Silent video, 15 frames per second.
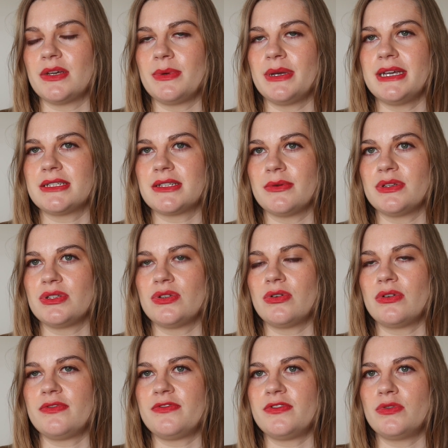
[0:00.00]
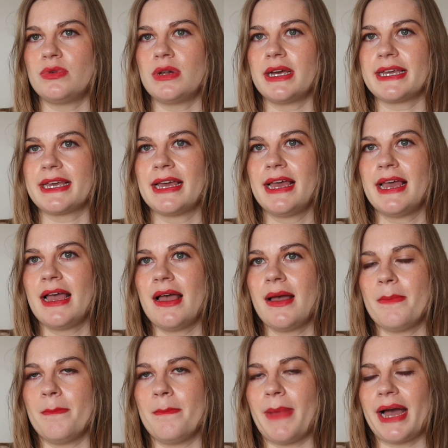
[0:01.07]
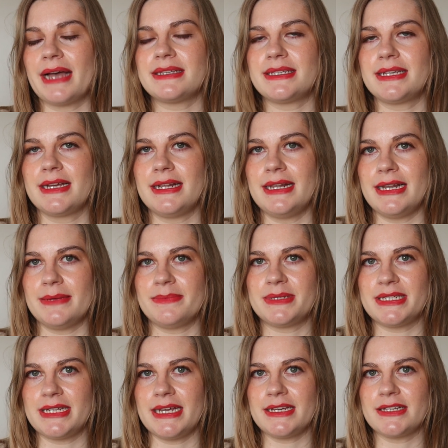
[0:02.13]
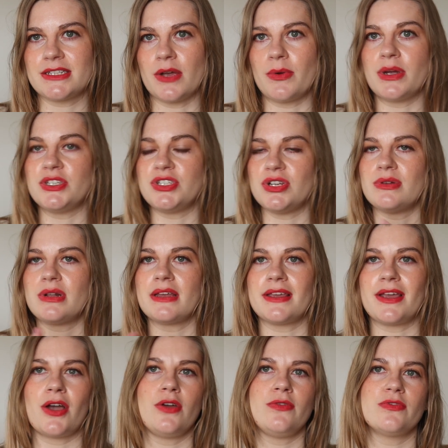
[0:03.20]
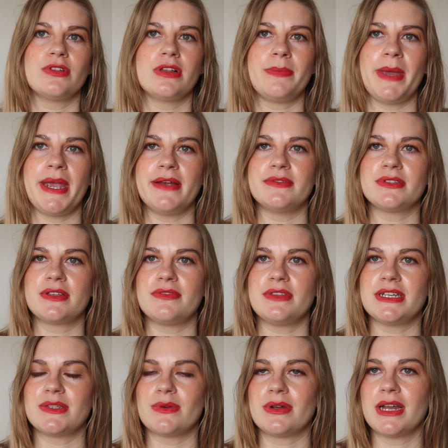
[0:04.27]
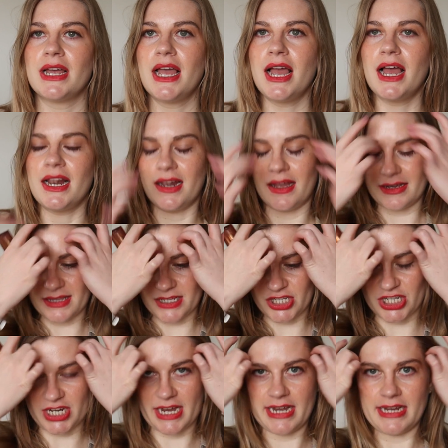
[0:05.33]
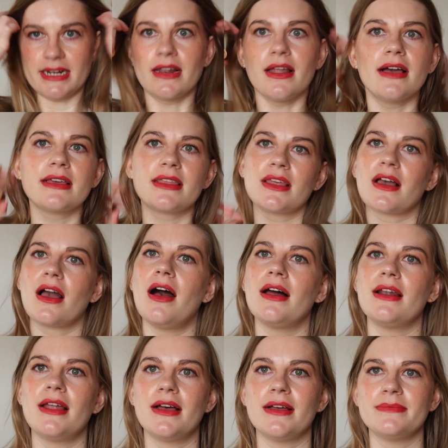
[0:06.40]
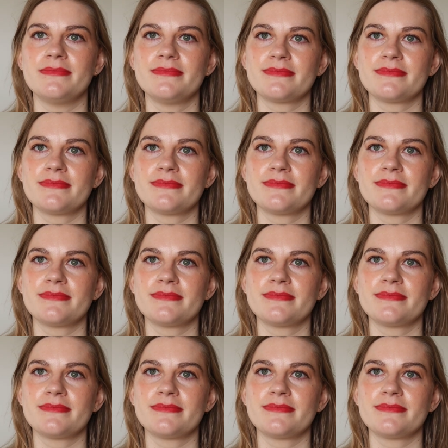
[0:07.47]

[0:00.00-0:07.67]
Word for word: to it. So it's not a full like matte lipstick. So I do like the overall appearance of this one. Like the shade, like the colour.